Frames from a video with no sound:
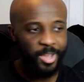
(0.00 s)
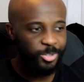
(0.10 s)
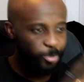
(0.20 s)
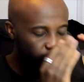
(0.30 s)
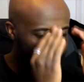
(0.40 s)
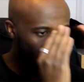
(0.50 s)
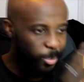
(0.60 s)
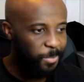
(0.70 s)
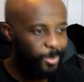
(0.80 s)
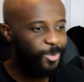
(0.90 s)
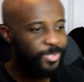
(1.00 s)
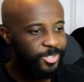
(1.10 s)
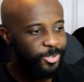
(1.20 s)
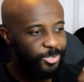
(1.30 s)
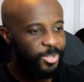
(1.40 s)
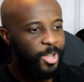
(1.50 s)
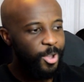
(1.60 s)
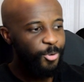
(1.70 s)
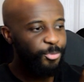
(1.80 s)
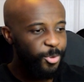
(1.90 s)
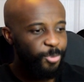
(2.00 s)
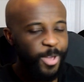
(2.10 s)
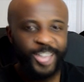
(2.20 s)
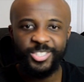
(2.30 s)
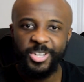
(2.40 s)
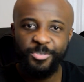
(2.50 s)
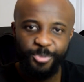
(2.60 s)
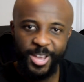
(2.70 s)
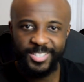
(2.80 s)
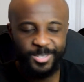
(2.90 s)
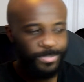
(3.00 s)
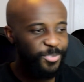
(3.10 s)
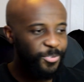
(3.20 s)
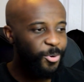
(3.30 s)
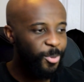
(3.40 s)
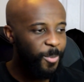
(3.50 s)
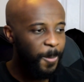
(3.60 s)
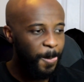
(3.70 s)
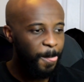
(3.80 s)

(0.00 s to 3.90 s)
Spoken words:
It's weird, because those three reactions I've reacted before,